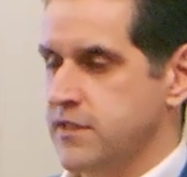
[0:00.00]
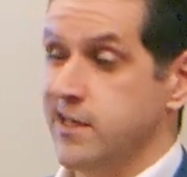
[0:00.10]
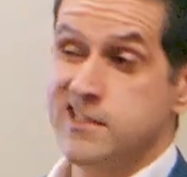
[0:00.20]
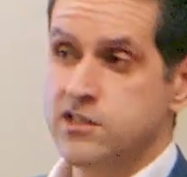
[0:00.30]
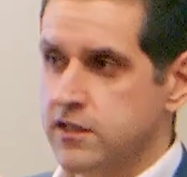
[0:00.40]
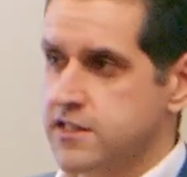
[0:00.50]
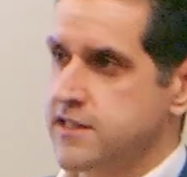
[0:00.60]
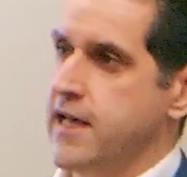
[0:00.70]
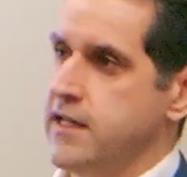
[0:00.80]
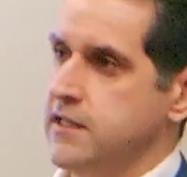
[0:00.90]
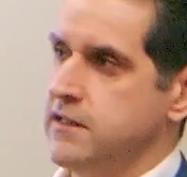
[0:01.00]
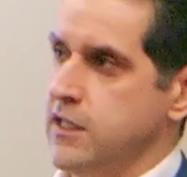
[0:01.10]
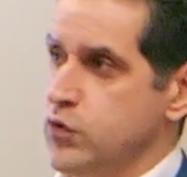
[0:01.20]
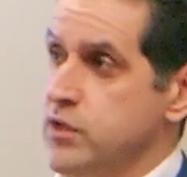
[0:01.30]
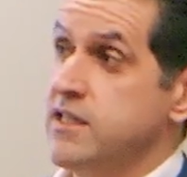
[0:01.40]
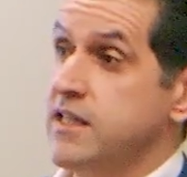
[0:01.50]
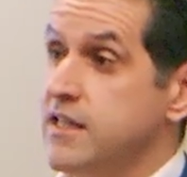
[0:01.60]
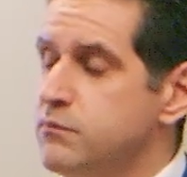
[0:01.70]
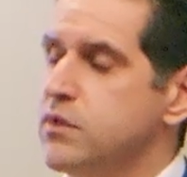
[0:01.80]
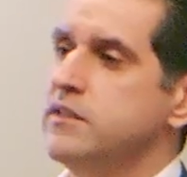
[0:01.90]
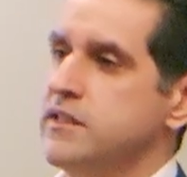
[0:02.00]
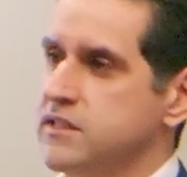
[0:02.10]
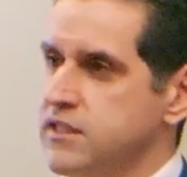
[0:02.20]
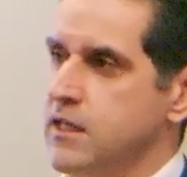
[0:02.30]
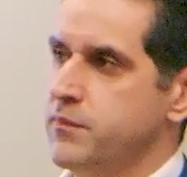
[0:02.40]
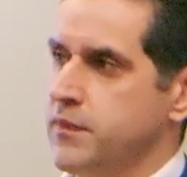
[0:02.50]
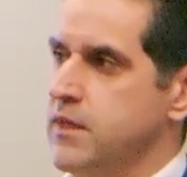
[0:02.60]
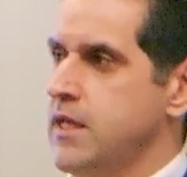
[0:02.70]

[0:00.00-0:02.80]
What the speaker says: that it's not static, that you need to keep building this up,